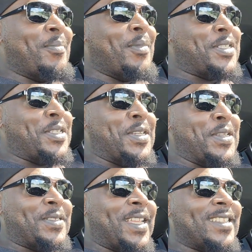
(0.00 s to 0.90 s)
But you
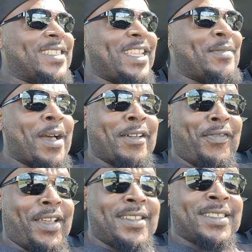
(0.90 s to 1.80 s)
dudes get to see my
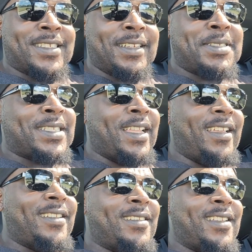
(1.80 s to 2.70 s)
face instead of
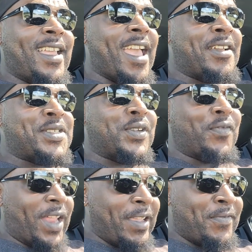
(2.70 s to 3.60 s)
seeing the actual
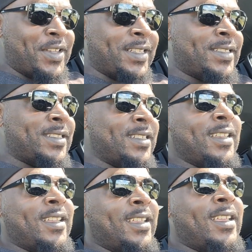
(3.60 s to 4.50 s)
flight footage,
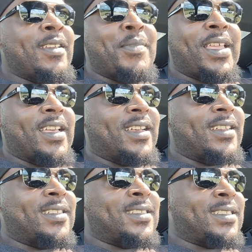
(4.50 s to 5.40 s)

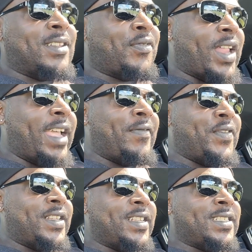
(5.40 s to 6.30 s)
because the flight
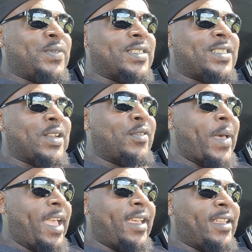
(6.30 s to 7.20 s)
footage was so
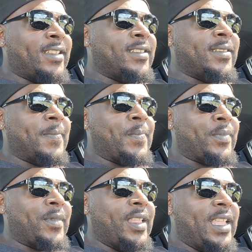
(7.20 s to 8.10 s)
bad,
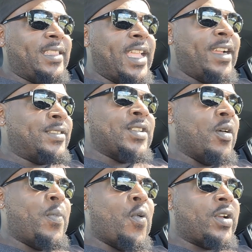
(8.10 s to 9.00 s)
there's
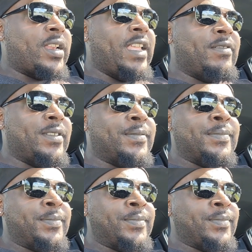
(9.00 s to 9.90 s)
no point in
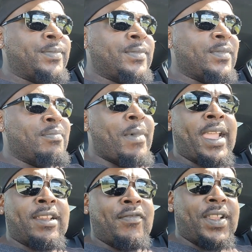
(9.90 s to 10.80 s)
even
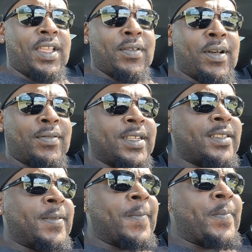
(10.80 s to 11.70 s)
making a video on it.